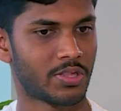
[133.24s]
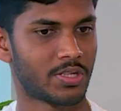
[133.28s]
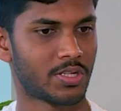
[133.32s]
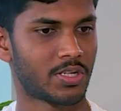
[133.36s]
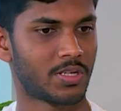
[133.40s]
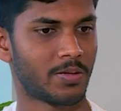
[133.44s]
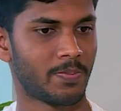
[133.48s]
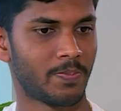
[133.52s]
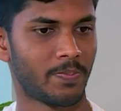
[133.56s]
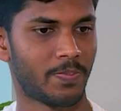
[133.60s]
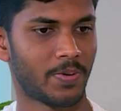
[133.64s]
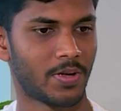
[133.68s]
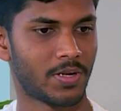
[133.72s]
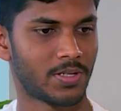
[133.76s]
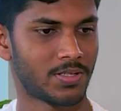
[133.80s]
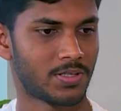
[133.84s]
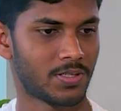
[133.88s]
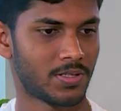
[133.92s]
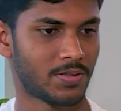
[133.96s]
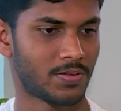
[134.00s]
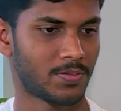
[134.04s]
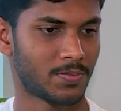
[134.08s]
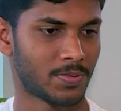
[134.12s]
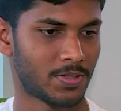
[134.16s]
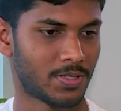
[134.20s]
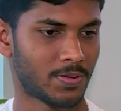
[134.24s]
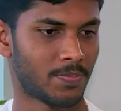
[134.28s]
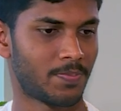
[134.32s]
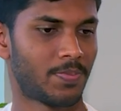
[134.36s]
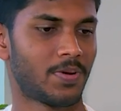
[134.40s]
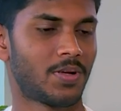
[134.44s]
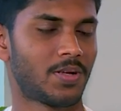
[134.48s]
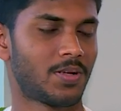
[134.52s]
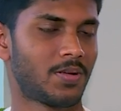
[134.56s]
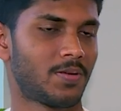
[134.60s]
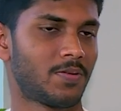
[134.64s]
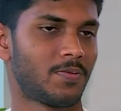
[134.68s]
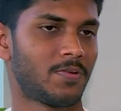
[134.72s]

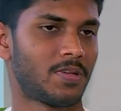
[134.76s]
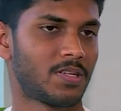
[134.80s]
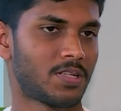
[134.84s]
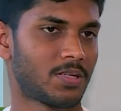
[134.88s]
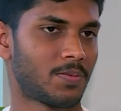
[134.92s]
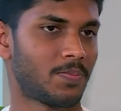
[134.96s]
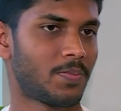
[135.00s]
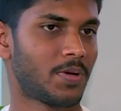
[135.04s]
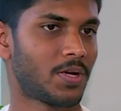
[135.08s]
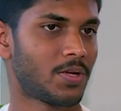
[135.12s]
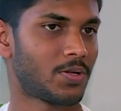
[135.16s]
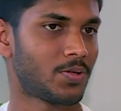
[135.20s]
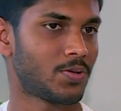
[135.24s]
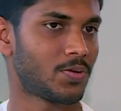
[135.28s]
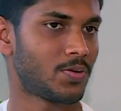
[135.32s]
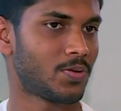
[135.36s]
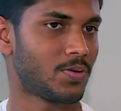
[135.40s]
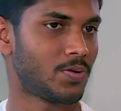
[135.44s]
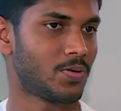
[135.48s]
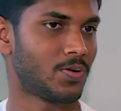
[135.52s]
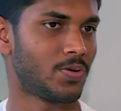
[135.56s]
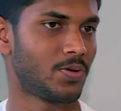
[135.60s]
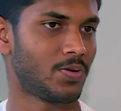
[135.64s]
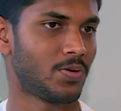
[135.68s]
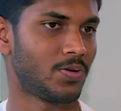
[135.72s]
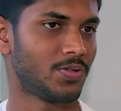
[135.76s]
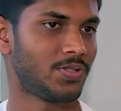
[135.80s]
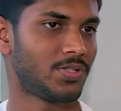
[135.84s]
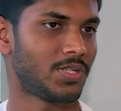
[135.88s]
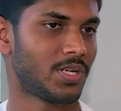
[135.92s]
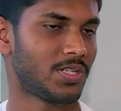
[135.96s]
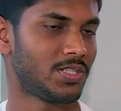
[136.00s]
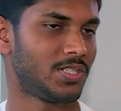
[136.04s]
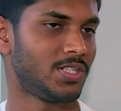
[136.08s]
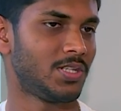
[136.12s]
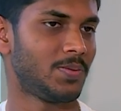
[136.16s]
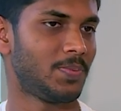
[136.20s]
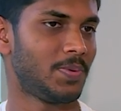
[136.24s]
Compared to
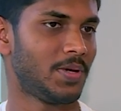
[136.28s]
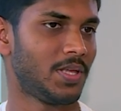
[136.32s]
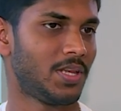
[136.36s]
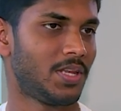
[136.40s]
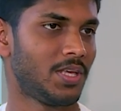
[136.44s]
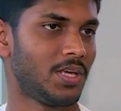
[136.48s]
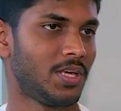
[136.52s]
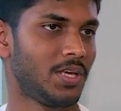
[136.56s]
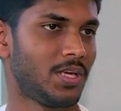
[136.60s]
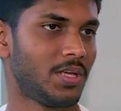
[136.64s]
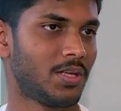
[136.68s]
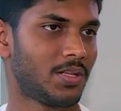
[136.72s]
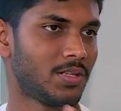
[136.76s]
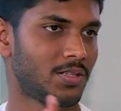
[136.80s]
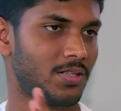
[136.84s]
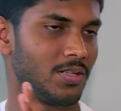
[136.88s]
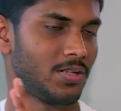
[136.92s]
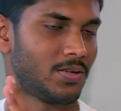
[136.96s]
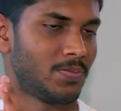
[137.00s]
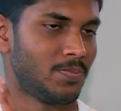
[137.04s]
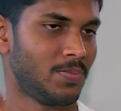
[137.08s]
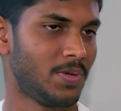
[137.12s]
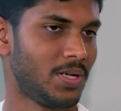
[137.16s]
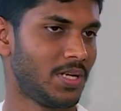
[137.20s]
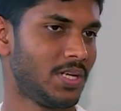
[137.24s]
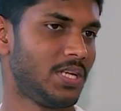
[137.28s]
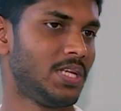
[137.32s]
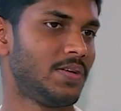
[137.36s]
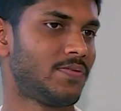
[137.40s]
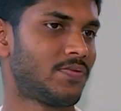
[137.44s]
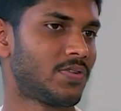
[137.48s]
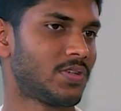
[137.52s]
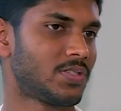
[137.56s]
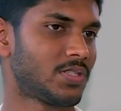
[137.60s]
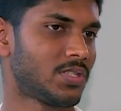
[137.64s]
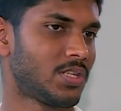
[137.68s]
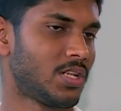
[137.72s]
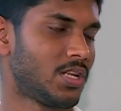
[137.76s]
ChatGPT, the main
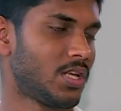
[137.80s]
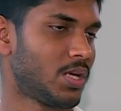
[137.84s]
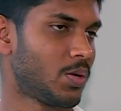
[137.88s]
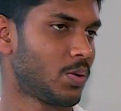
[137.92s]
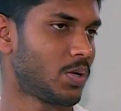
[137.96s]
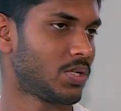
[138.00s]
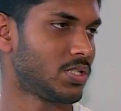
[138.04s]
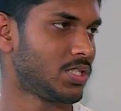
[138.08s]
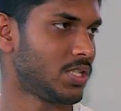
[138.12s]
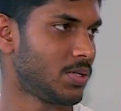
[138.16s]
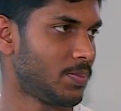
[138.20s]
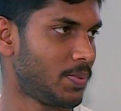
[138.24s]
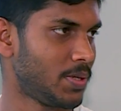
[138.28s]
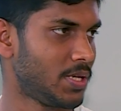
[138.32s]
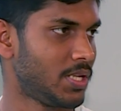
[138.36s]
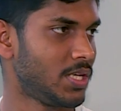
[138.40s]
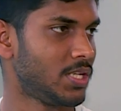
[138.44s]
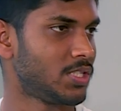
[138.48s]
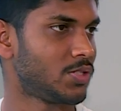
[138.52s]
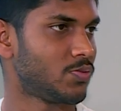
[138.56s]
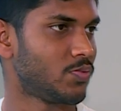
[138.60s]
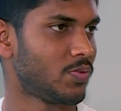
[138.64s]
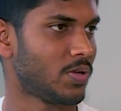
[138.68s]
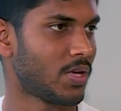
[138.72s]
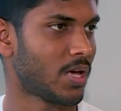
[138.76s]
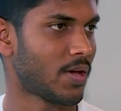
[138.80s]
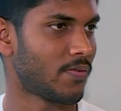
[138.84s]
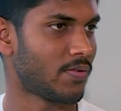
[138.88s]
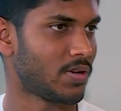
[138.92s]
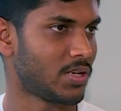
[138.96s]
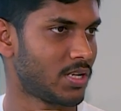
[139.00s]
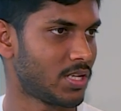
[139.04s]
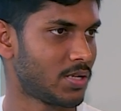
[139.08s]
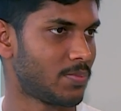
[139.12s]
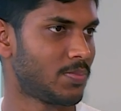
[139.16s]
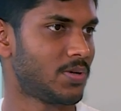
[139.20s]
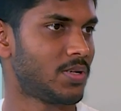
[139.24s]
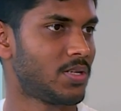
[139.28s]
difference in LinguaGPT is we have
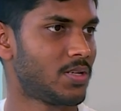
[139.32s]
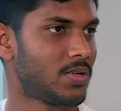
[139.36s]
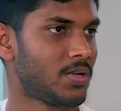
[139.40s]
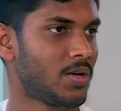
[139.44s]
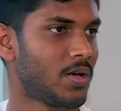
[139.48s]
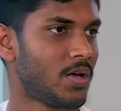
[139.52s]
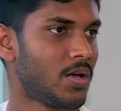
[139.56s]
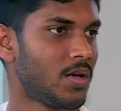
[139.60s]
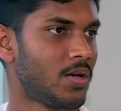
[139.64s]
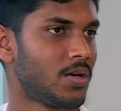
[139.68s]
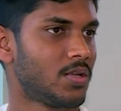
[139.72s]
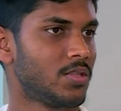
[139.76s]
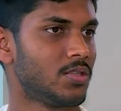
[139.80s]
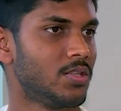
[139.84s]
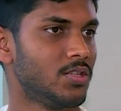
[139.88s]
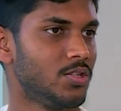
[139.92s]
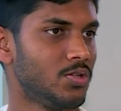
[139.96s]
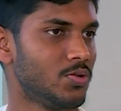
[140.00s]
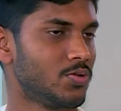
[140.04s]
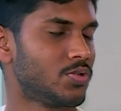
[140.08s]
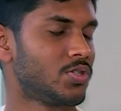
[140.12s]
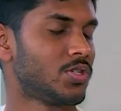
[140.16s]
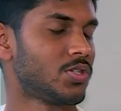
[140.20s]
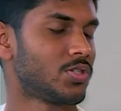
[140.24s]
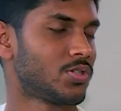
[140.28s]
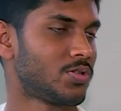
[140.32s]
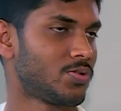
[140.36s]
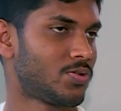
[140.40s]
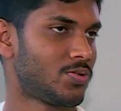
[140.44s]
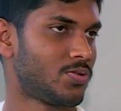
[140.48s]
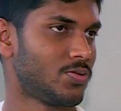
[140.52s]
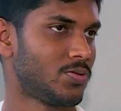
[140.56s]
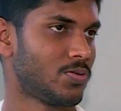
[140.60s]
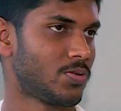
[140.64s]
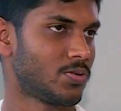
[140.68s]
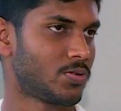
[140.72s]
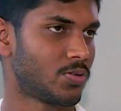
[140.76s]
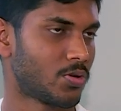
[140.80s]
enabled the users
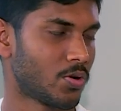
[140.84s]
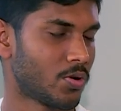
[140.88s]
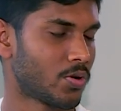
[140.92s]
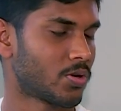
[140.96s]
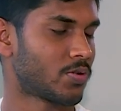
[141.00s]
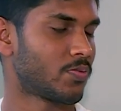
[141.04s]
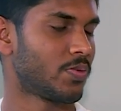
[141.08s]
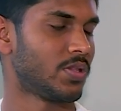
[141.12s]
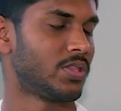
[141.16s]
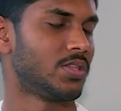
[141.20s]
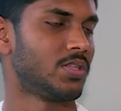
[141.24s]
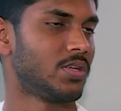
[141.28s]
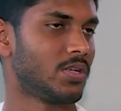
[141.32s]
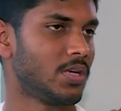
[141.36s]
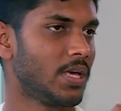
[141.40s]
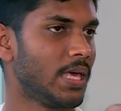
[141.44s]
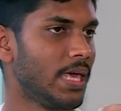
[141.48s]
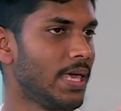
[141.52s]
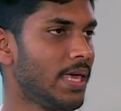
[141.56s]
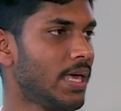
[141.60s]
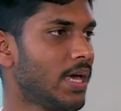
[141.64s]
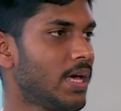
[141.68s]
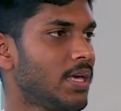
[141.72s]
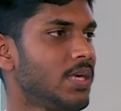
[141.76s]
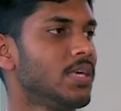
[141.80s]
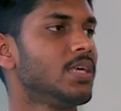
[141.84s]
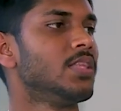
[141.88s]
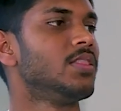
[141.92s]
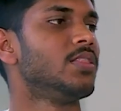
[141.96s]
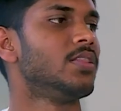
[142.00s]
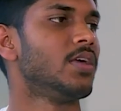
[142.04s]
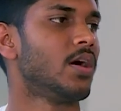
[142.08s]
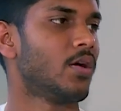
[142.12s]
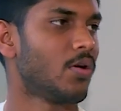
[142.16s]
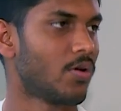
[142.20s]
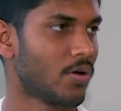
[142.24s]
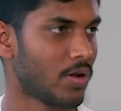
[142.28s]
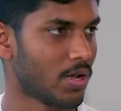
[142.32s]
to talk with AI in
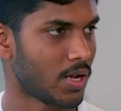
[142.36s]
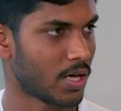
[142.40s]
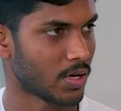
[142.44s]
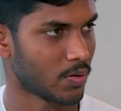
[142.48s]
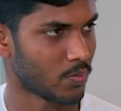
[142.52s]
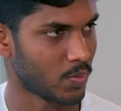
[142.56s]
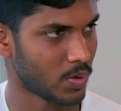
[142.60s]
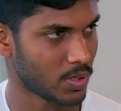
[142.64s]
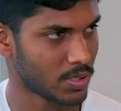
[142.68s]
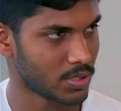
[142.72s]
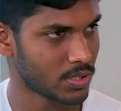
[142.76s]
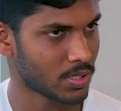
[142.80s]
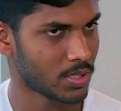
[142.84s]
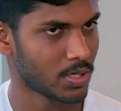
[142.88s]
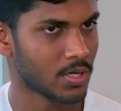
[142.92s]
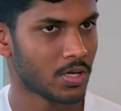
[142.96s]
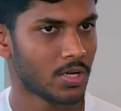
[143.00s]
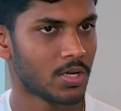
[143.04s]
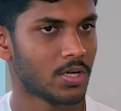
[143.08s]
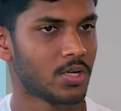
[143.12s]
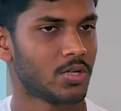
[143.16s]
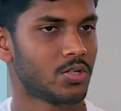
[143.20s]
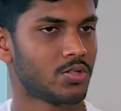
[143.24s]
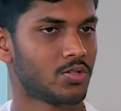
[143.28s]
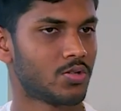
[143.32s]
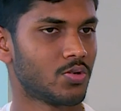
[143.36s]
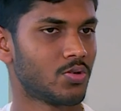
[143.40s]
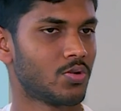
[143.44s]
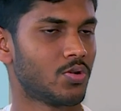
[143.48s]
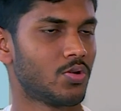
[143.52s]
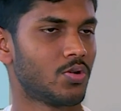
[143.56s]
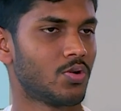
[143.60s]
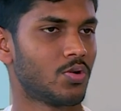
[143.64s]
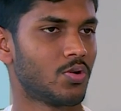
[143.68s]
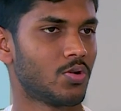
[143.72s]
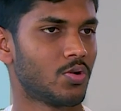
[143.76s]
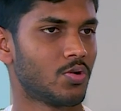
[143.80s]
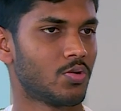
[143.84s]
their own language.
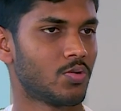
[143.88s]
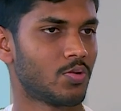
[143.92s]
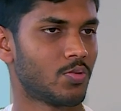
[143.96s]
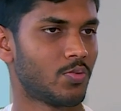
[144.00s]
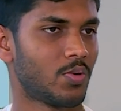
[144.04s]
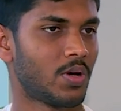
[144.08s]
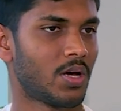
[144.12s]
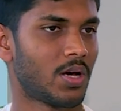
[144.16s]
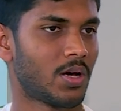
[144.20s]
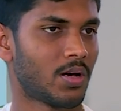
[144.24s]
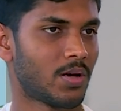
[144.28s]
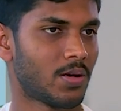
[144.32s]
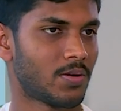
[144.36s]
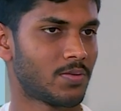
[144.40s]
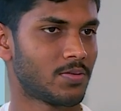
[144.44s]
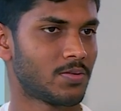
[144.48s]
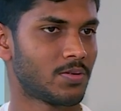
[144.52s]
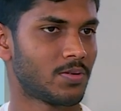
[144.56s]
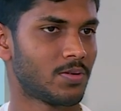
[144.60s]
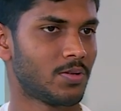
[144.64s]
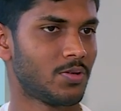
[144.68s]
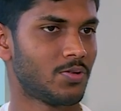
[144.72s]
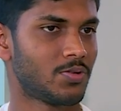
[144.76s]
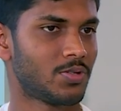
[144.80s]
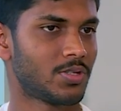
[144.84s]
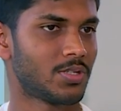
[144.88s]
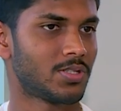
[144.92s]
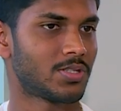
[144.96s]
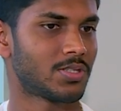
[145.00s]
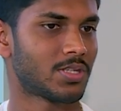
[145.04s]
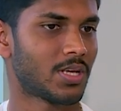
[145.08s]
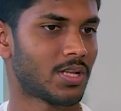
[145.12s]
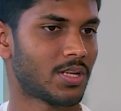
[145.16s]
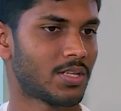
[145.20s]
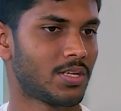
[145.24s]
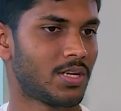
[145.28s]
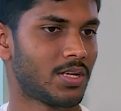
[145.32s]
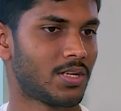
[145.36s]
So where users
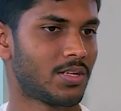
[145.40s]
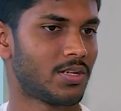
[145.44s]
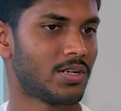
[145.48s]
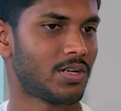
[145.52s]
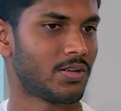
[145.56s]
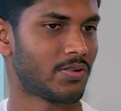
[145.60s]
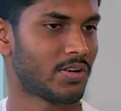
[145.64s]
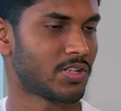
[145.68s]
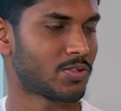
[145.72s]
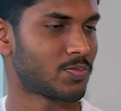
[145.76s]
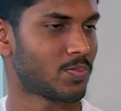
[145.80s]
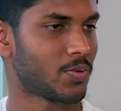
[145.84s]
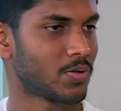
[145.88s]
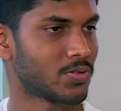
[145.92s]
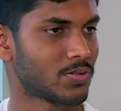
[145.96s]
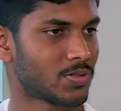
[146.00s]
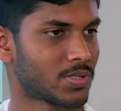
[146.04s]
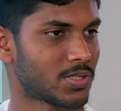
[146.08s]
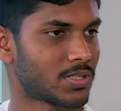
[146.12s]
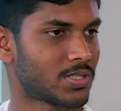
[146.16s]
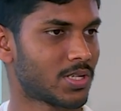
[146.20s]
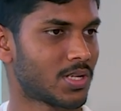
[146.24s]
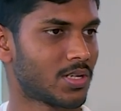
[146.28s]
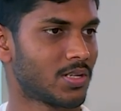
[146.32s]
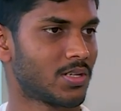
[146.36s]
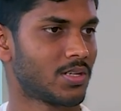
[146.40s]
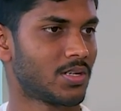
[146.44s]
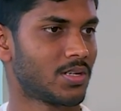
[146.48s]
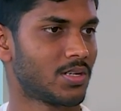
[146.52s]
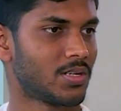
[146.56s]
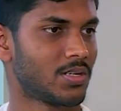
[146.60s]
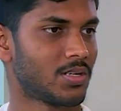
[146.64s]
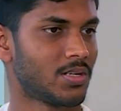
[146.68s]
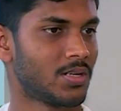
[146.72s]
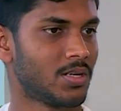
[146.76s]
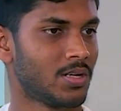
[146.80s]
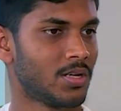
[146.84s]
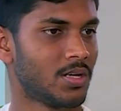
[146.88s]
can get responses
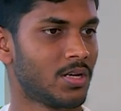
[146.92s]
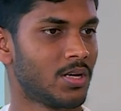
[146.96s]
and